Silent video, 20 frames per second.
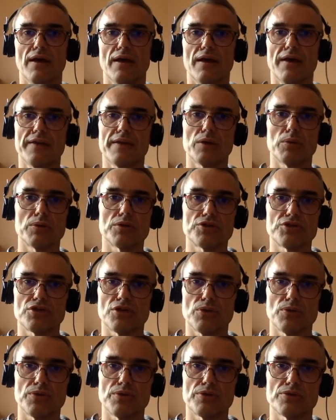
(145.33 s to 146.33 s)
And I will
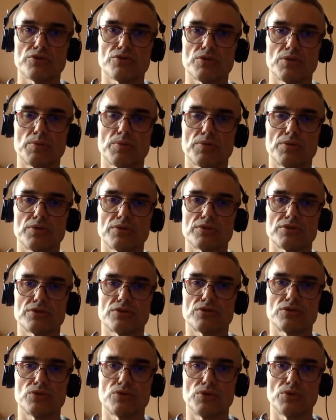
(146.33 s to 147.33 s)
show those
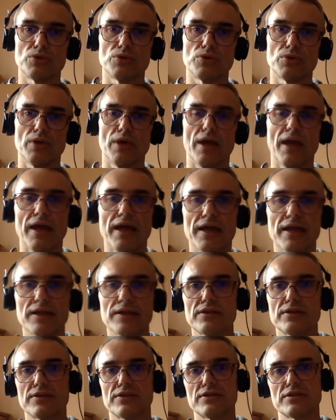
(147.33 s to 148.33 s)
reports to you
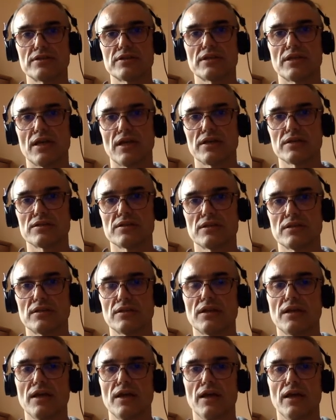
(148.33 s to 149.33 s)
and discuss
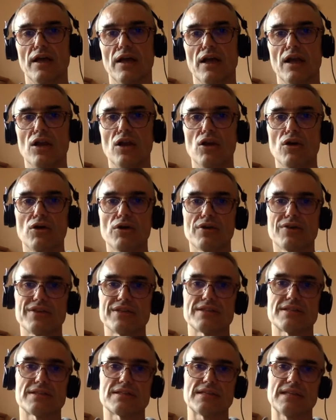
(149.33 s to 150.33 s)
it along the
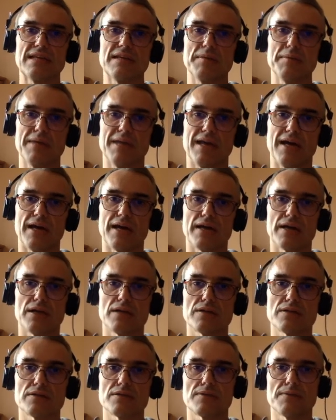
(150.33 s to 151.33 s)
same
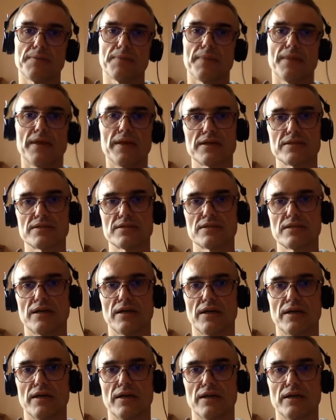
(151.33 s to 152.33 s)
lines as
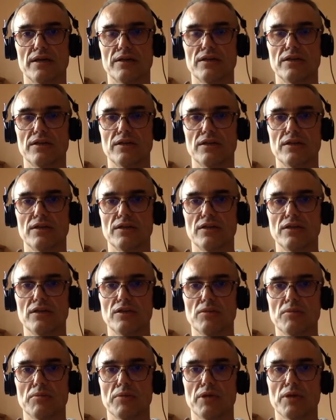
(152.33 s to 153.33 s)
I did
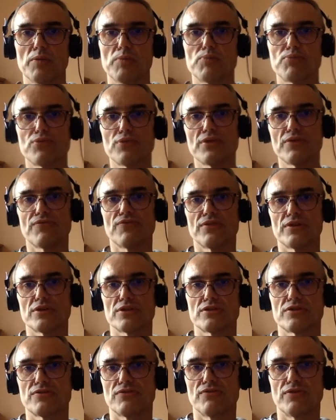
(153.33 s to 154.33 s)
in my
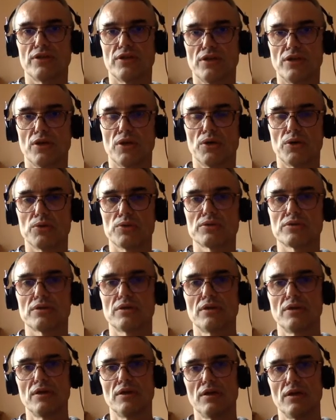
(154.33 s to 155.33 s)
previous
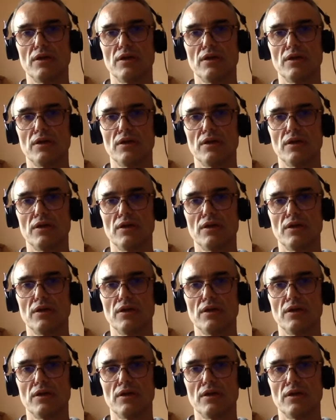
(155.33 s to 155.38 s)
videos